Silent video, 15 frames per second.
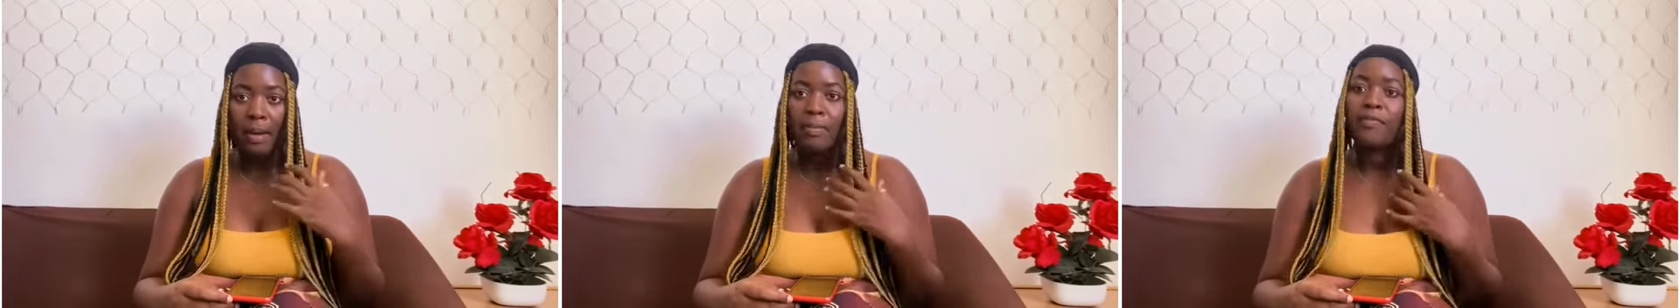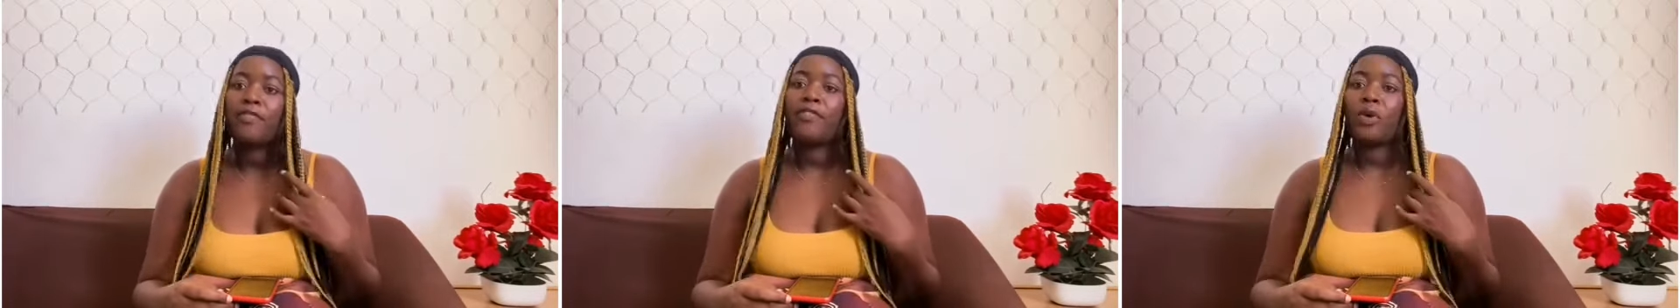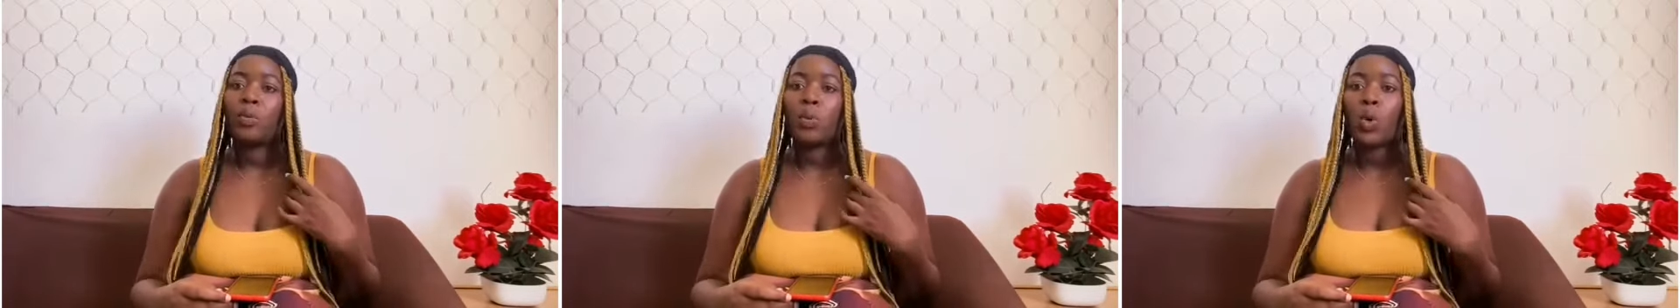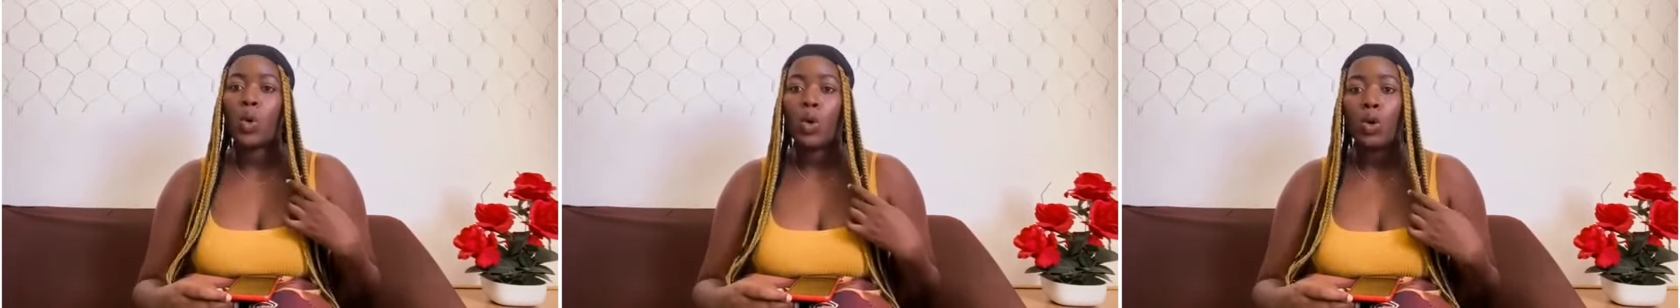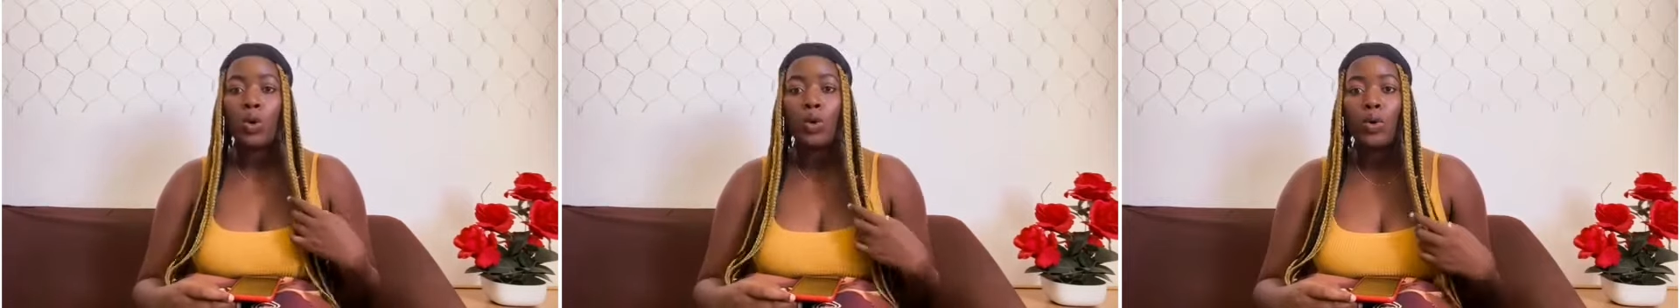I'm from
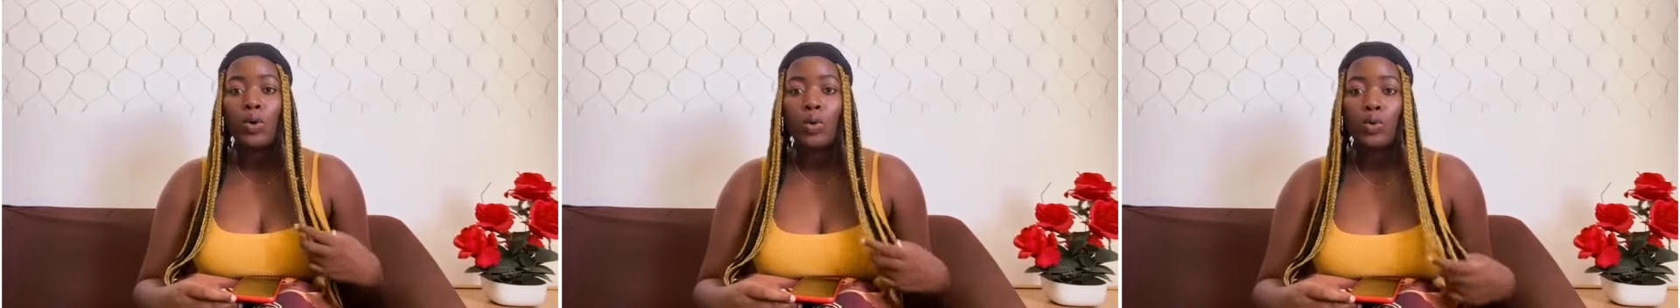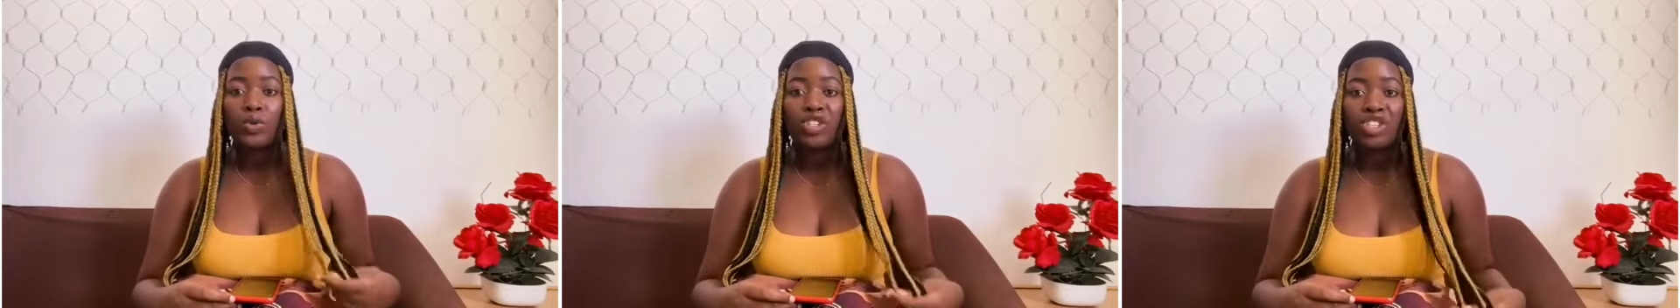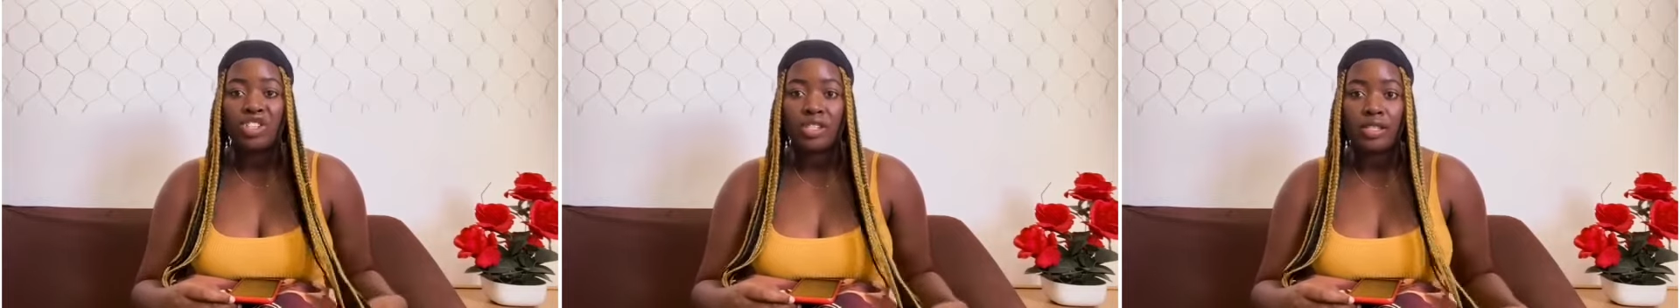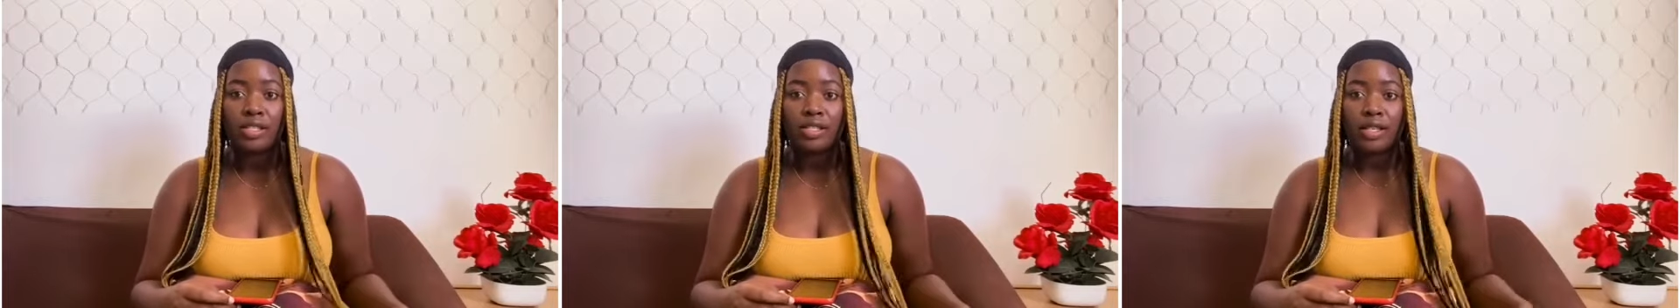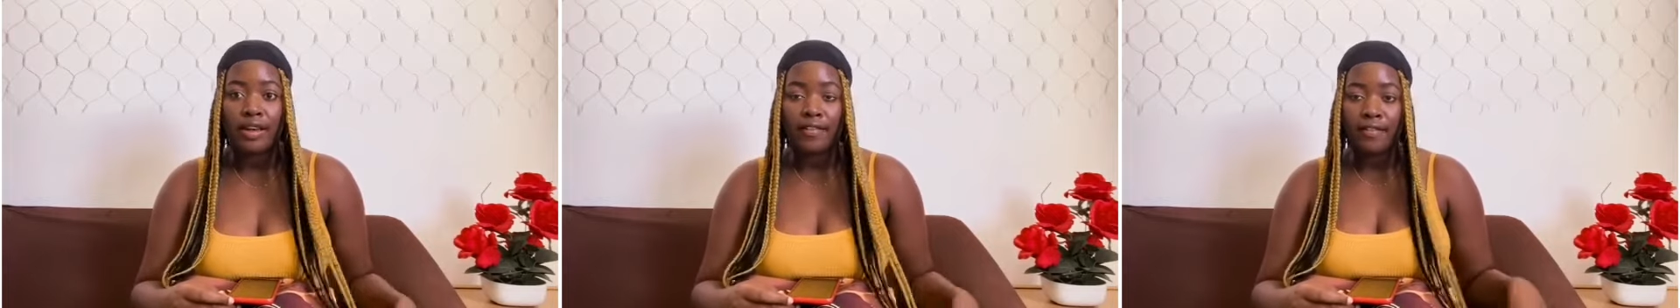Congo, which is
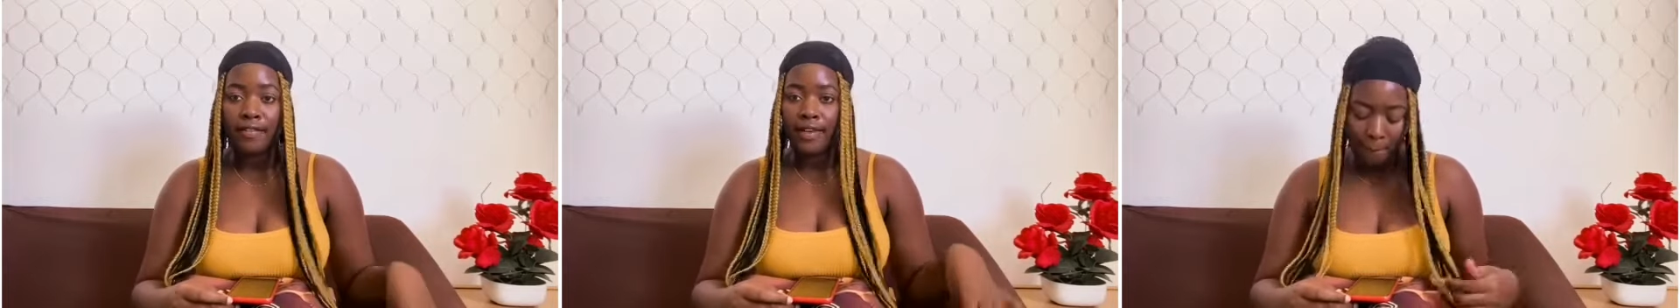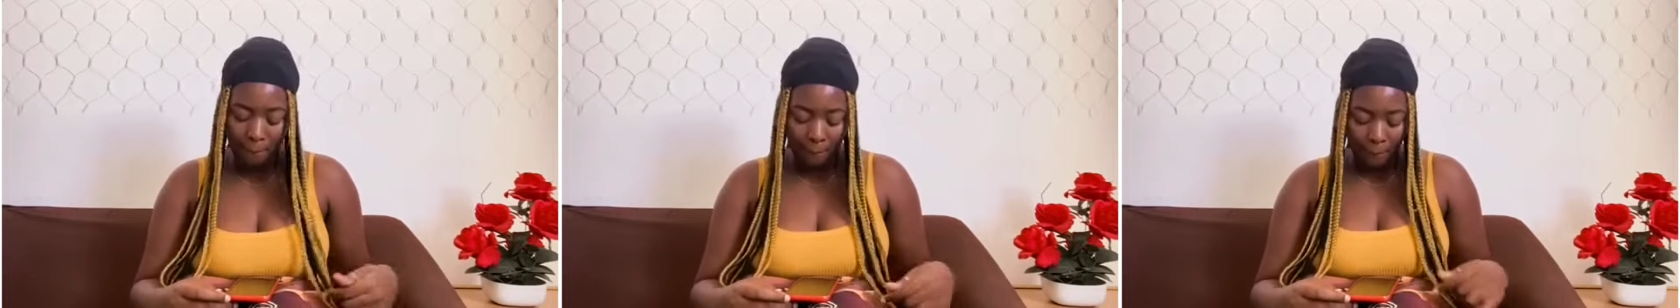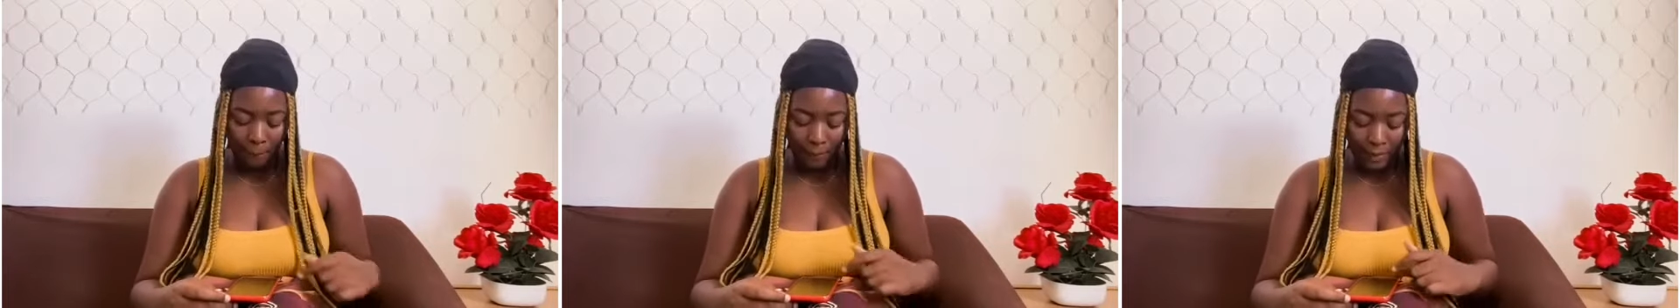in Africa,